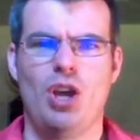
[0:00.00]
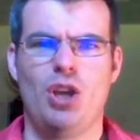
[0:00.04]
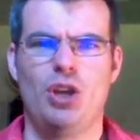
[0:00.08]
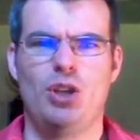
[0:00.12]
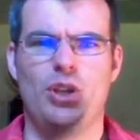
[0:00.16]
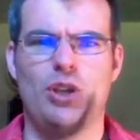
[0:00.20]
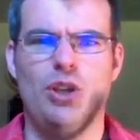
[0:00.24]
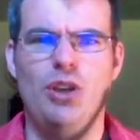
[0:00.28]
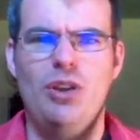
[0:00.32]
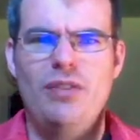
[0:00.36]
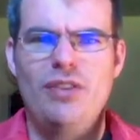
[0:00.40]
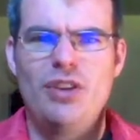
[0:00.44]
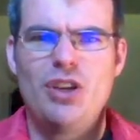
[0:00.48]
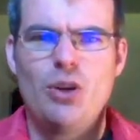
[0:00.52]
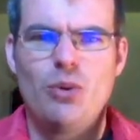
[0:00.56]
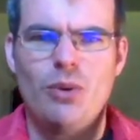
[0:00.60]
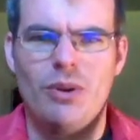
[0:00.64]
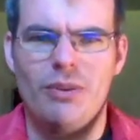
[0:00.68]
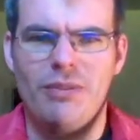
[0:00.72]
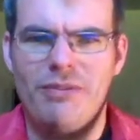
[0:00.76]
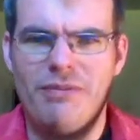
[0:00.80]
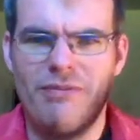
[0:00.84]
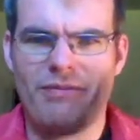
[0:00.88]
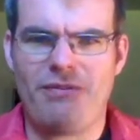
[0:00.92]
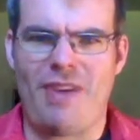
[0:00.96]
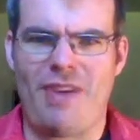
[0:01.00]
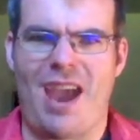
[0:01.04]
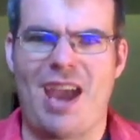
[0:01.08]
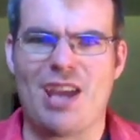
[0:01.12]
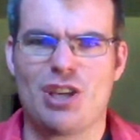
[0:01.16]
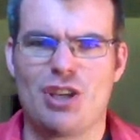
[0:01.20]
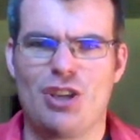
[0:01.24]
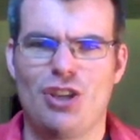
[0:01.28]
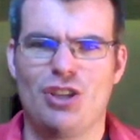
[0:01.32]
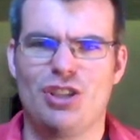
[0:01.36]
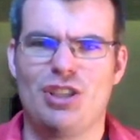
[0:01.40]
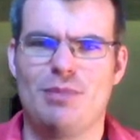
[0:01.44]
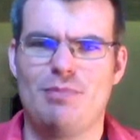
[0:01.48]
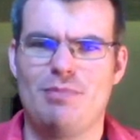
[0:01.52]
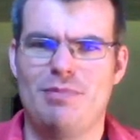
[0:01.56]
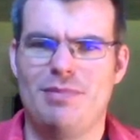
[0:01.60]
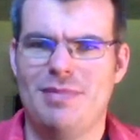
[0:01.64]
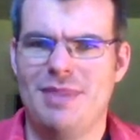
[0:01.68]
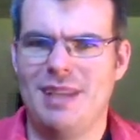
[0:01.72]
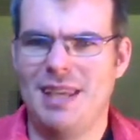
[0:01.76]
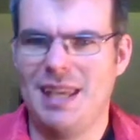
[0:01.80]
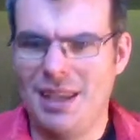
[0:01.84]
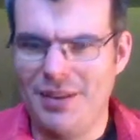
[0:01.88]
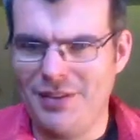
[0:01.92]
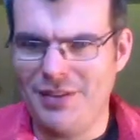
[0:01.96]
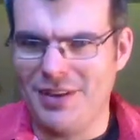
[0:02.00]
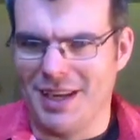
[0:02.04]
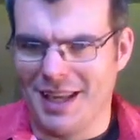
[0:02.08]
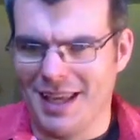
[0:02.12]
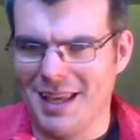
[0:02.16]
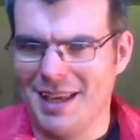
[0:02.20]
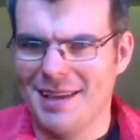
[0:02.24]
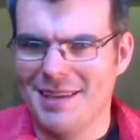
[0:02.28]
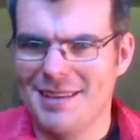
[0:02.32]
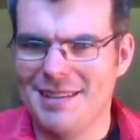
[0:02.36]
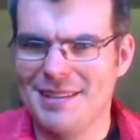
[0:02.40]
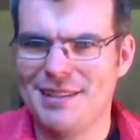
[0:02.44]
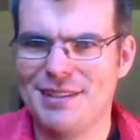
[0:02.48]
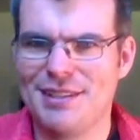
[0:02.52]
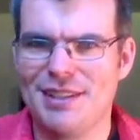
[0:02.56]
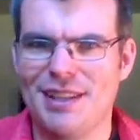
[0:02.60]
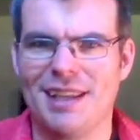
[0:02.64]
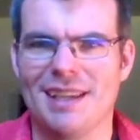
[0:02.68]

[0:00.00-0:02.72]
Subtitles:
Do you even know what fascism even is?